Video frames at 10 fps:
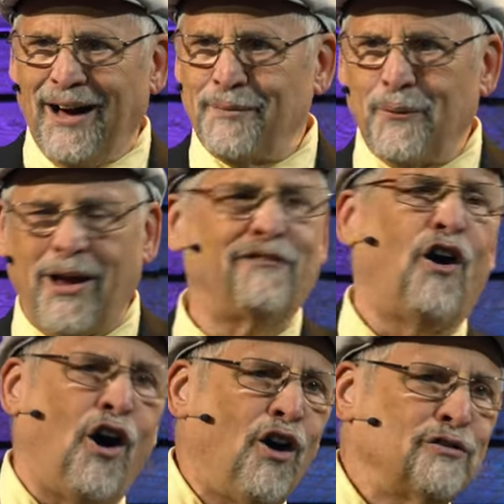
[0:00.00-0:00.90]
I mean, we have
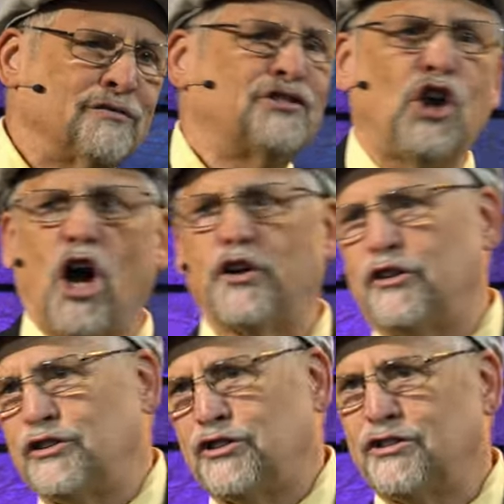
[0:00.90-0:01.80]
all
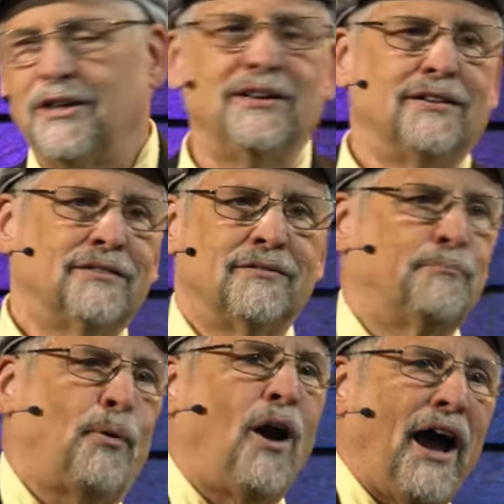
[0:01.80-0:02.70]
daughters,
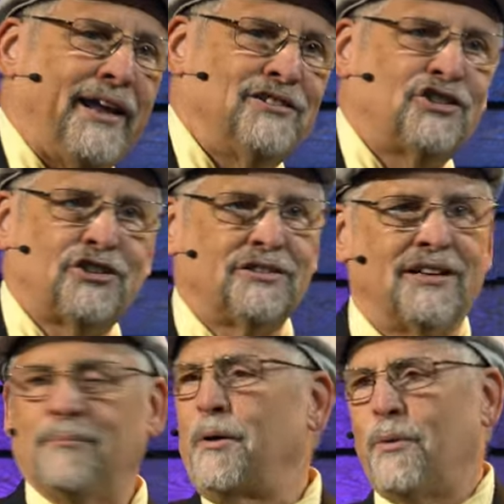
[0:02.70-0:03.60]
brides,
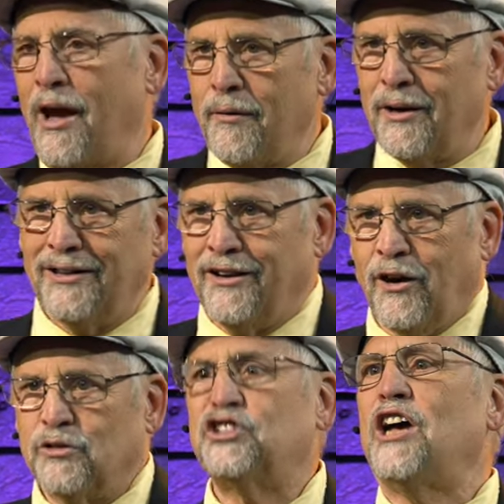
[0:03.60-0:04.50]
I mean, we have, you
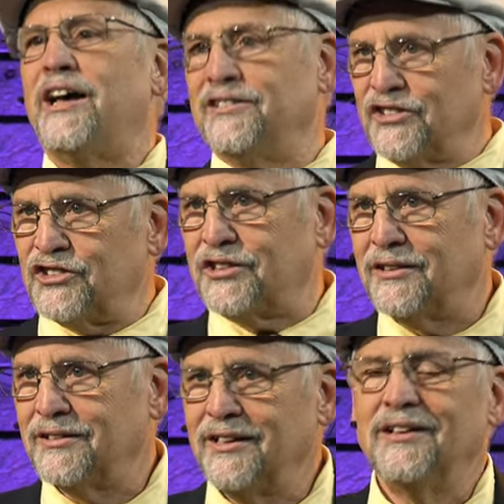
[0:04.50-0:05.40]
know, sons.
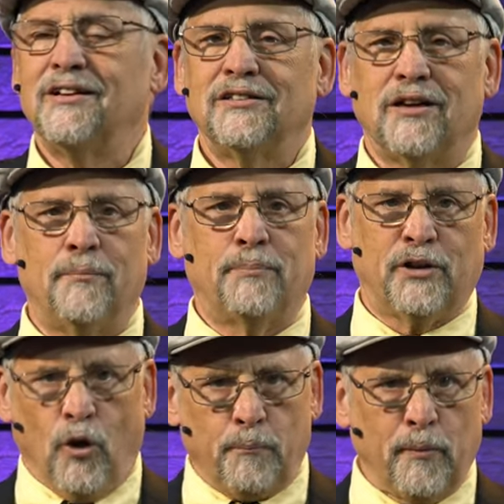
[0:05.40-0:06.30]
But
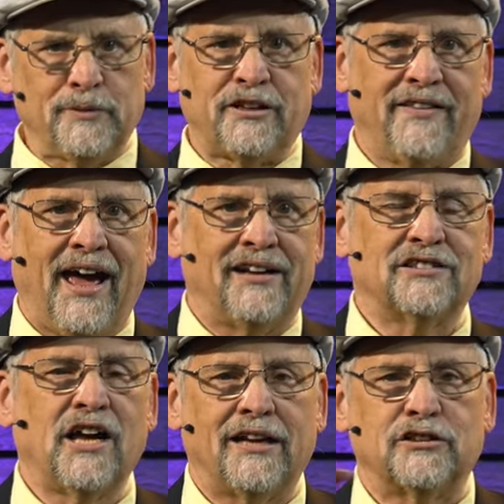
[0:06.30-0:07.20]
the whole purpose of that
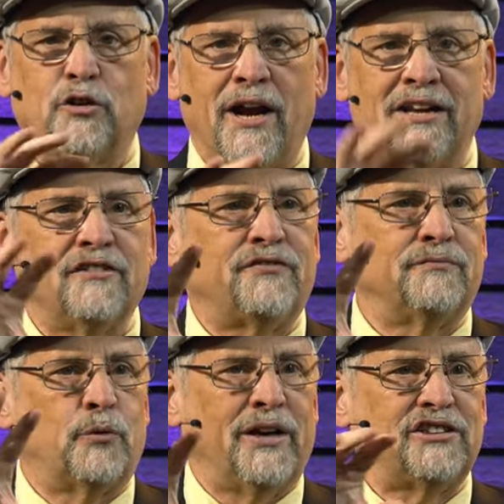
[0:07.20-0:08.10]
is God's trying to
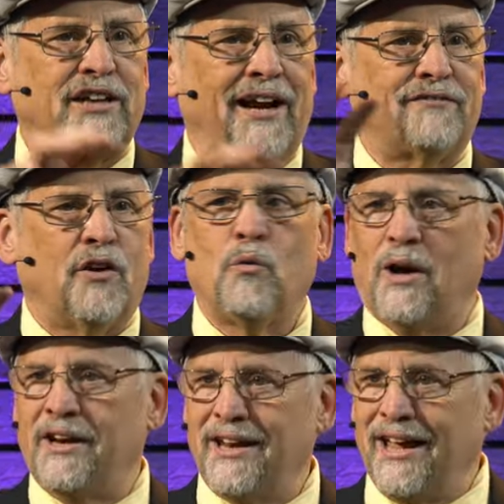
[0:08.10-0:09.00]
reach
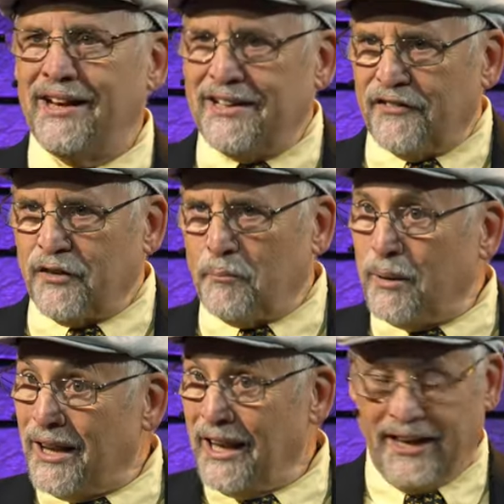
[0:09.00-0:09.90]
everyone at a different
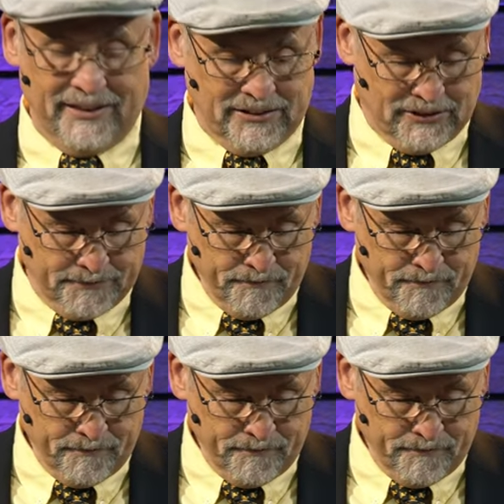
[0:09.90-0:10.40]
place.